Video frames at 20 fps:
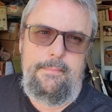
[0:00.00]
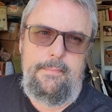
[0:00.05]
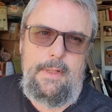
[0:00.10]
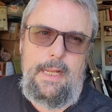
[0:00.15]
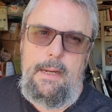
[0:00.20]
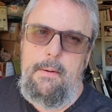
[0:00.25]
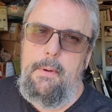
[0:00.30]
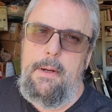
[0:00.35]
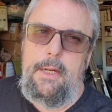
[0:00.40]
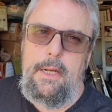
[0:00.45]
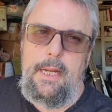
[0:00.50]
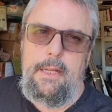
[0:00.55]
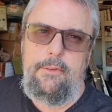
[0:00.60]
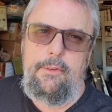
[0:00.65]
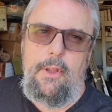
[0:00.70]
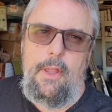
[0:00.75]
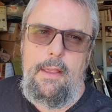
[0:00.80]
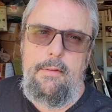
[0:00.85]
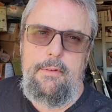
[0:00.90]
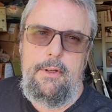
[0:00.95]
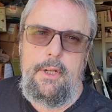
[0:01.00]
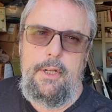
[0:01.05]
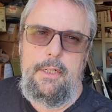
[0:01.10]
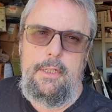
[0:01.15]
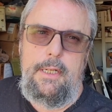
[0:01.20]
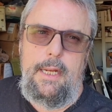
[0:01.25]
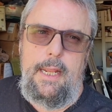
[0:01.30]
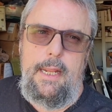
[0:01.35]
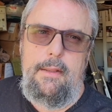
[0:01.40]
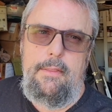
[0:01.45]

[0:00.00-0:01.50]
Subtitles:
Anyway, you guys all have a good day.